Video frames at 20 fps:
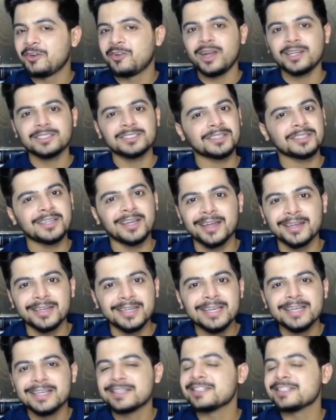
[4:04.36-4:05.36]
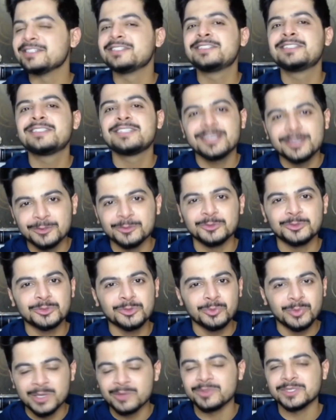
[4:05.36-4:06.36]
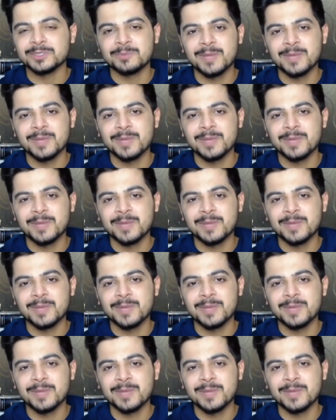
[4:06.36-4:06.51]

Rashid Khan continues to weave his